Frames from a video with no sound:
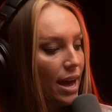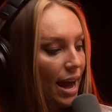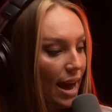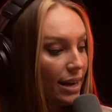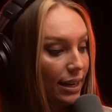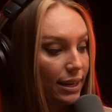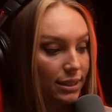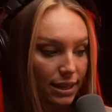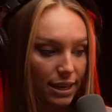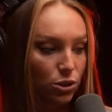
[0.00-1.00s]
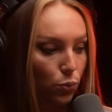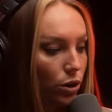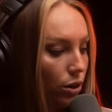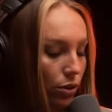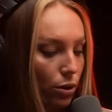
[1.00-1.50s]
Anne needed to get to
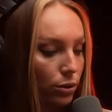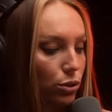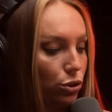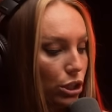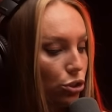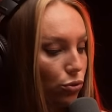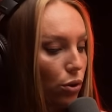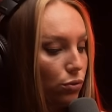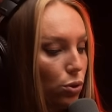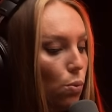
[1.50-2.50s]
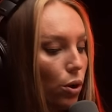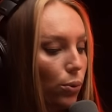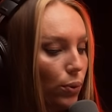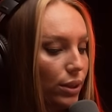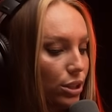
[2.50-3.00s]
work though, so she drove to
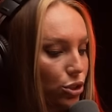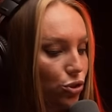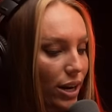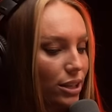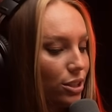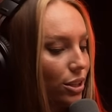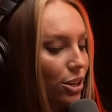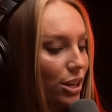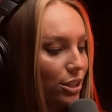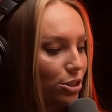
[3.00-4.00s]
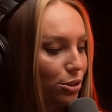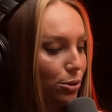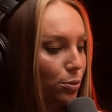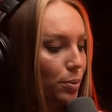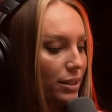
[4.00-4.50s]
work with the strange looking
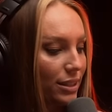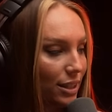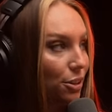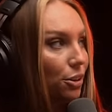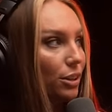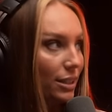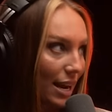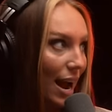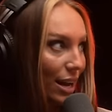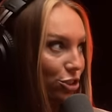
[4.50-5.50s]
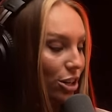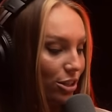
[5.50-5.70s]
tube still attached